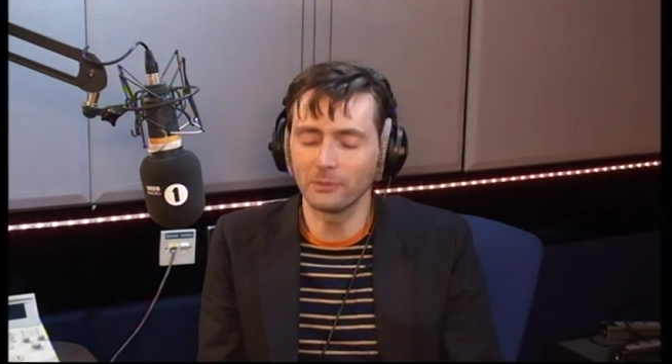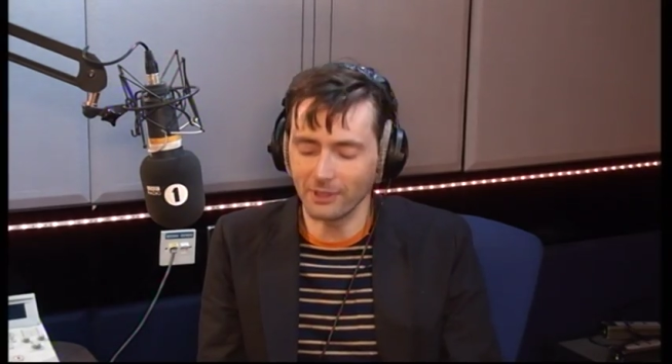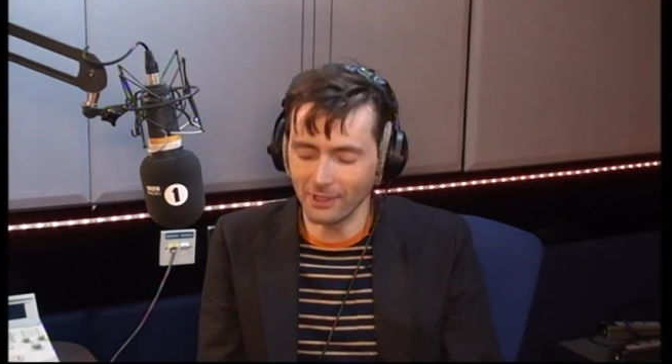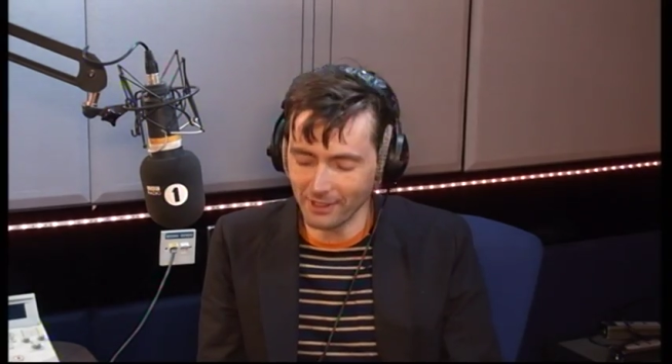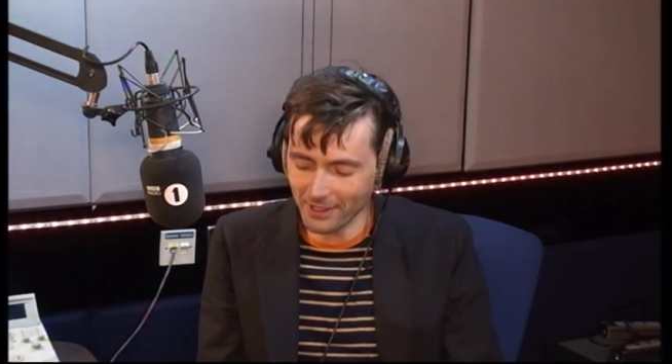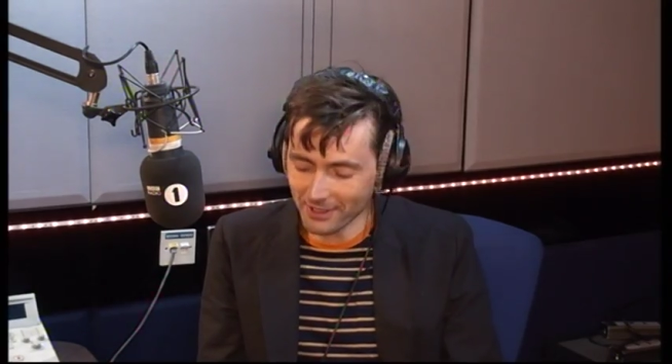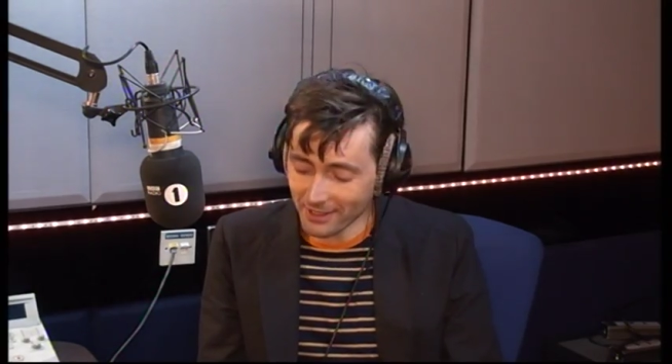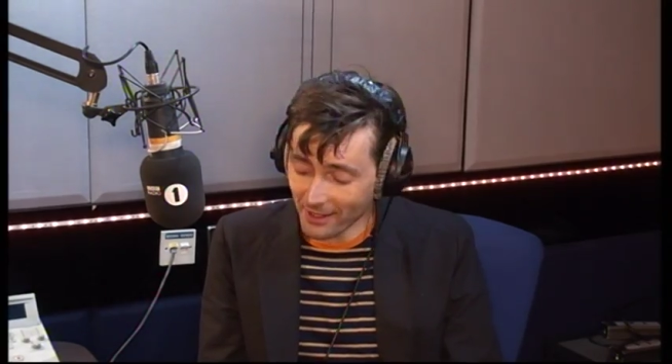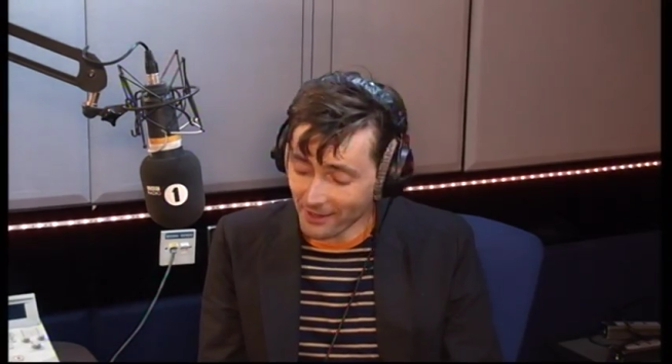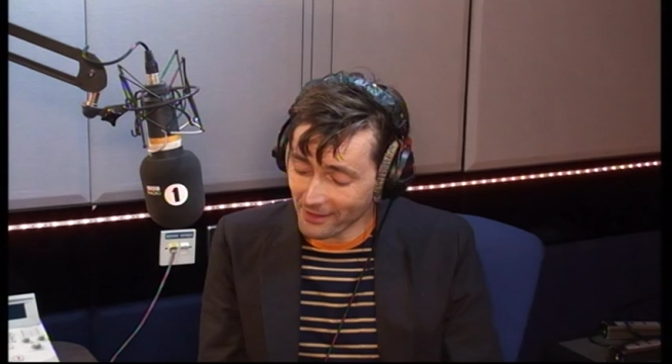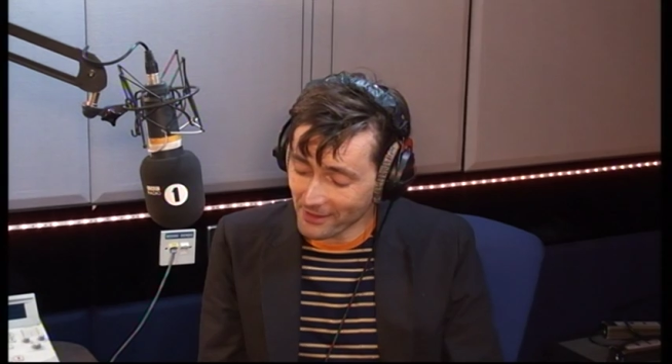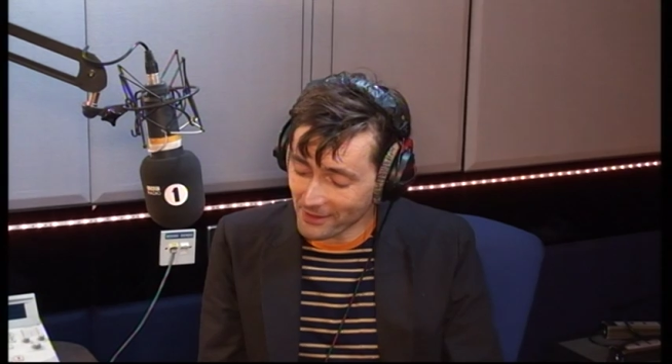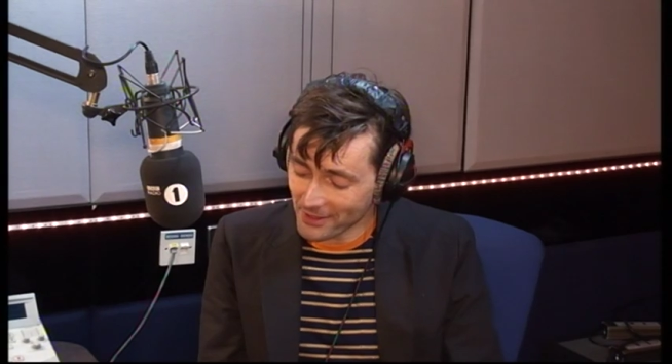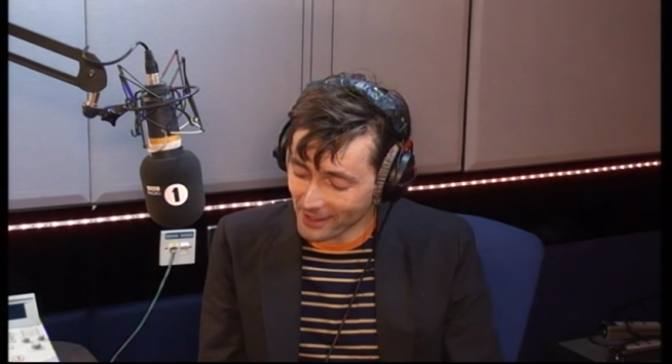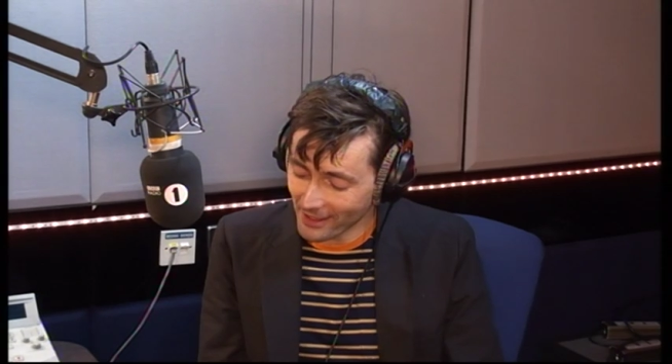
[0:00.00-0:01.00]
listen, I think
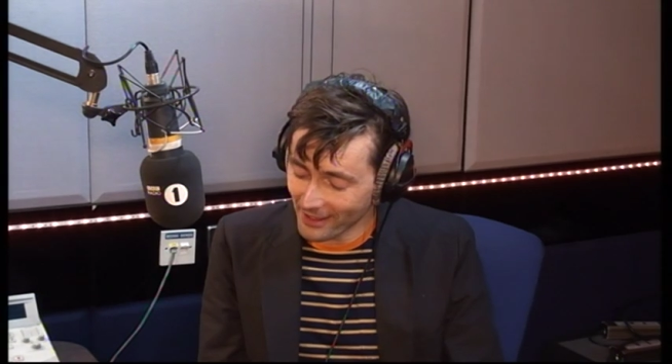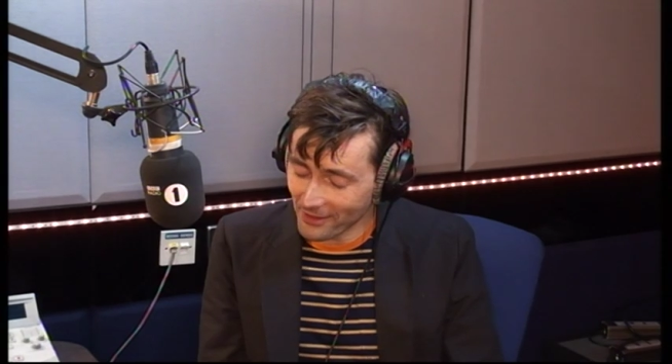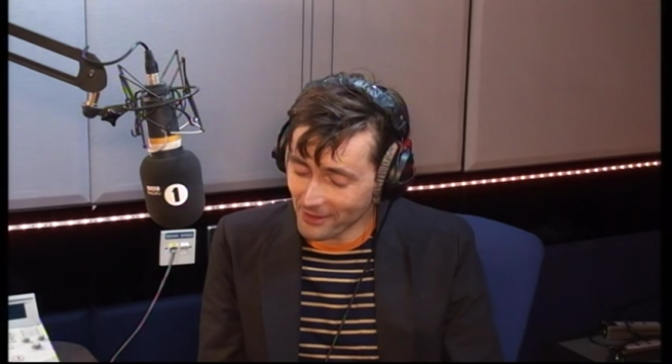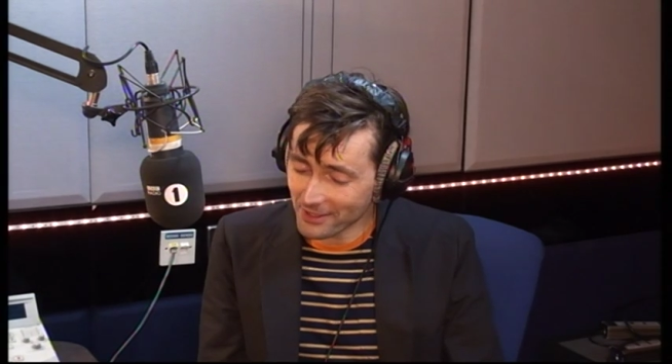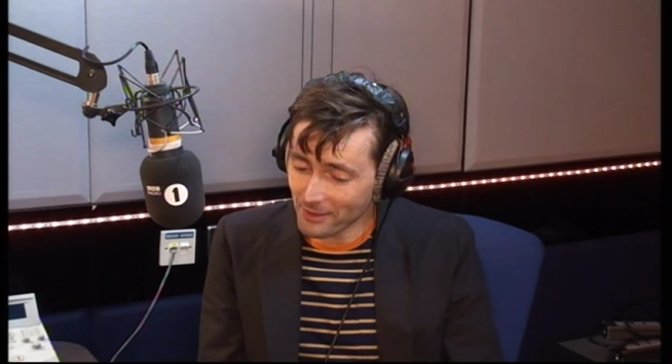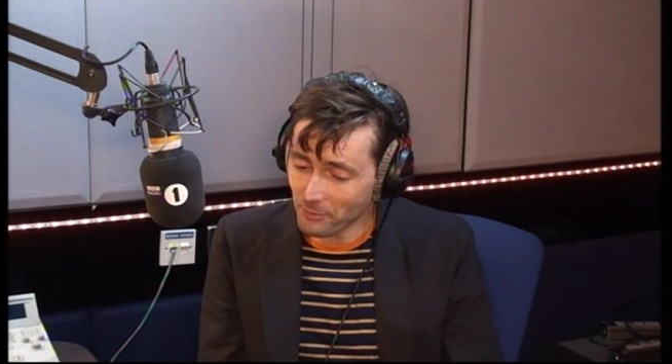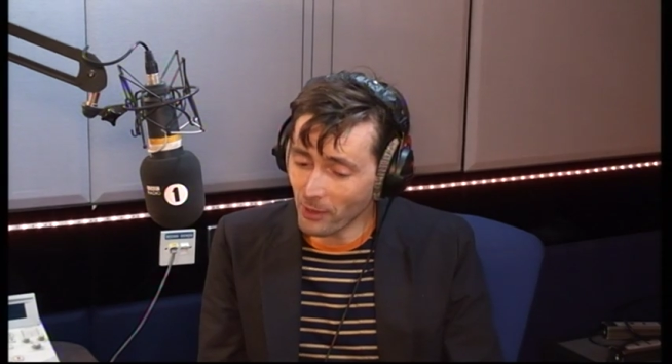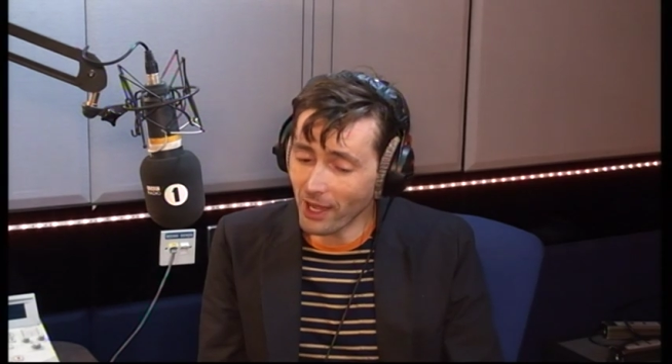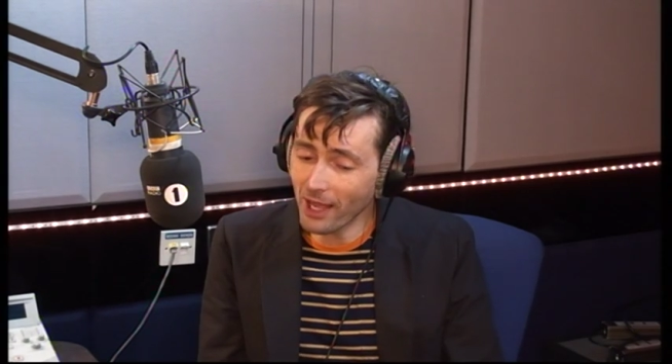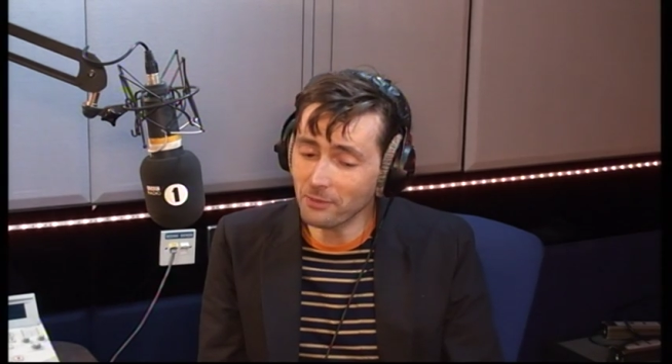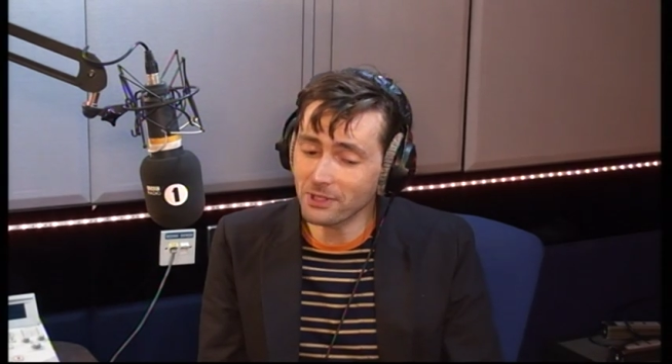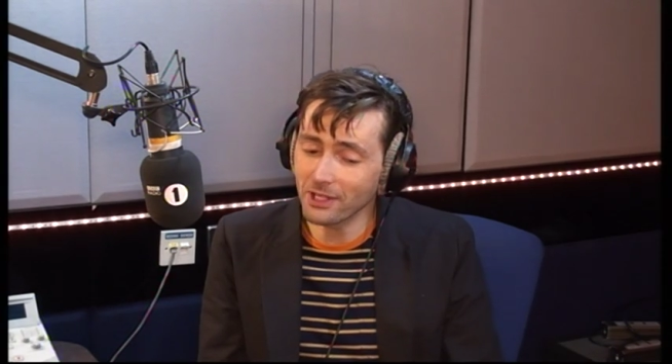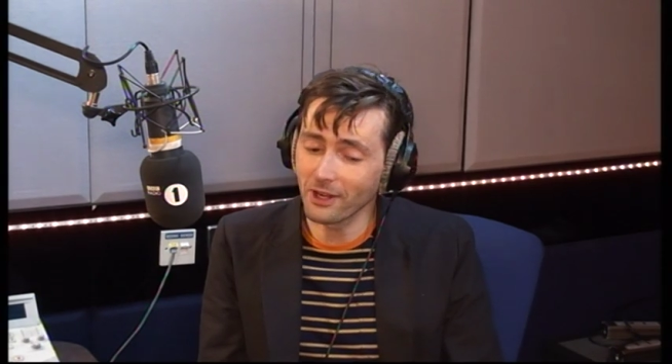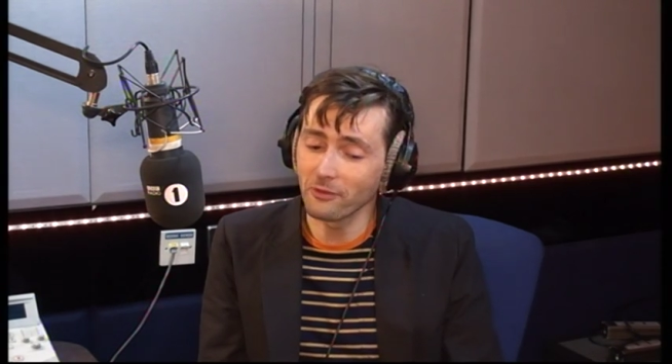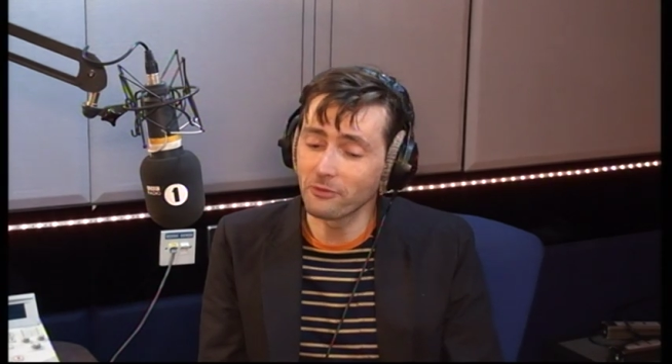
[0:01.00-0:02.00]
there's a there's a perhaps
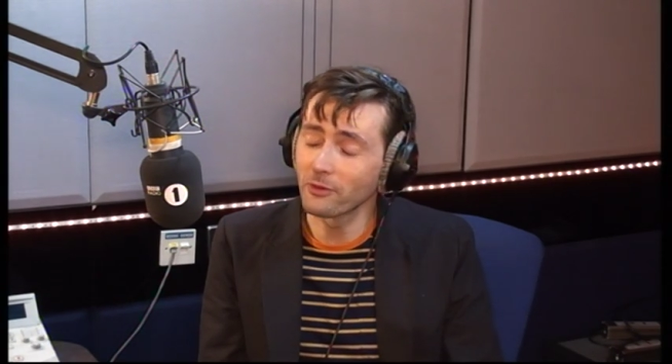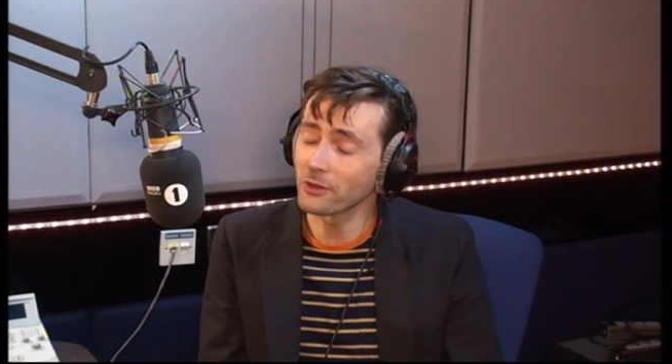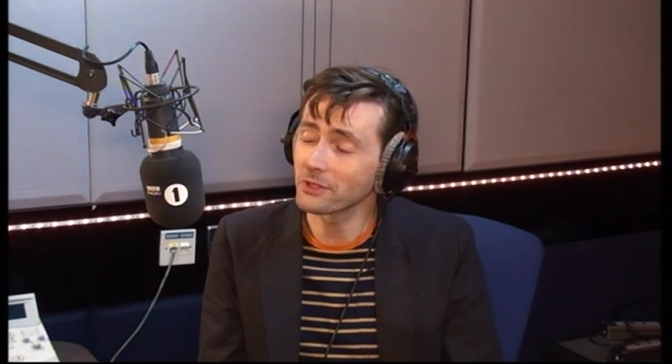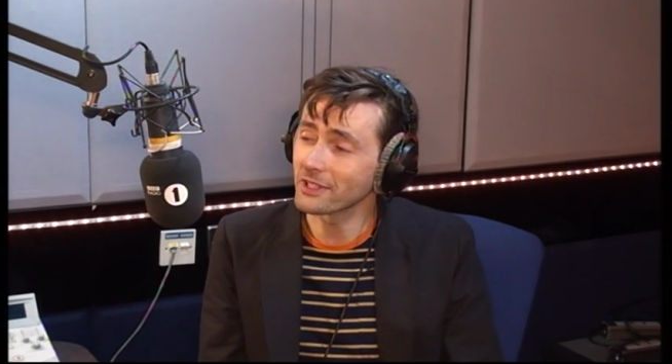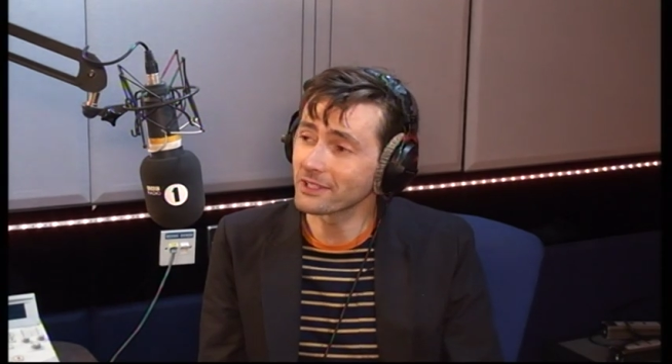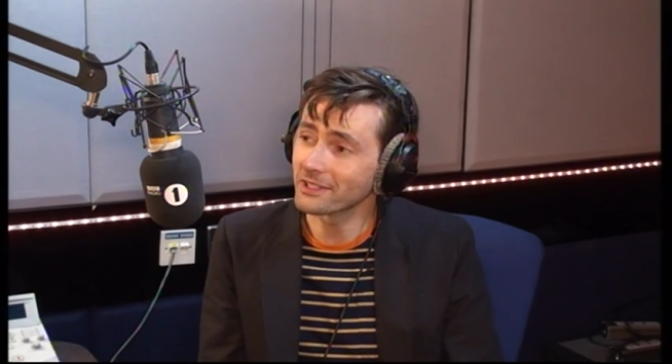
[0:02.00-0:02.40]
an unfortunate